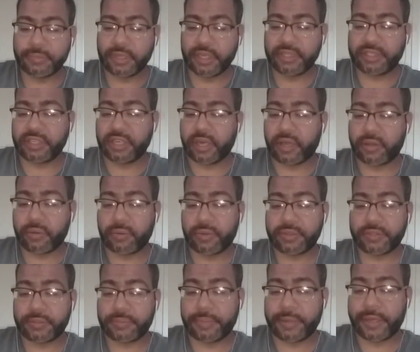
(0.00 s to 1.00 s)
is the other
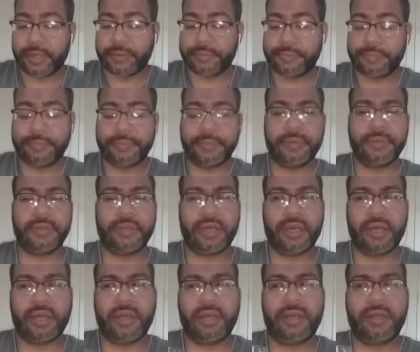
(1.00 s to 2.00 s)
ones, but
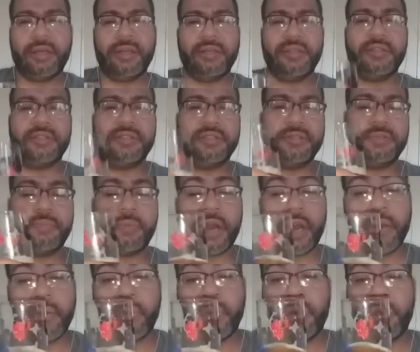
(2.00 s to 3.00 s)
this is
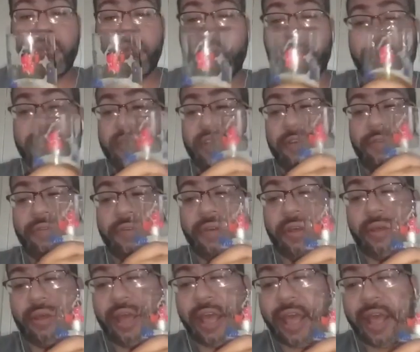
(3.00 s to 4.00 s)
probably one of the ones I've
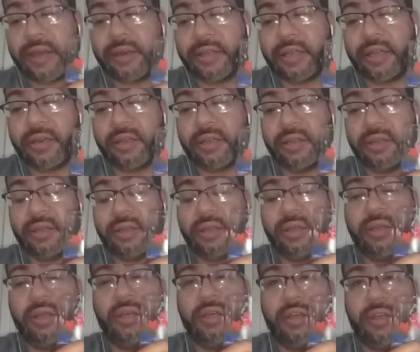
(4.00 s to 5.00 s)
had that
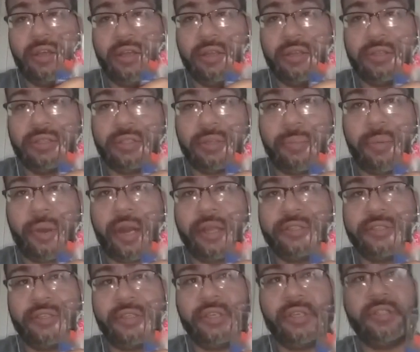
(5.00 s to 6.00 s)

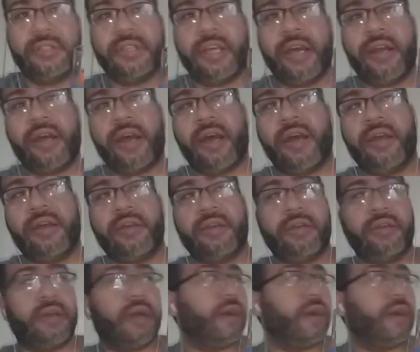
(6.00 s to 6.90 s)
surprisingly is that high in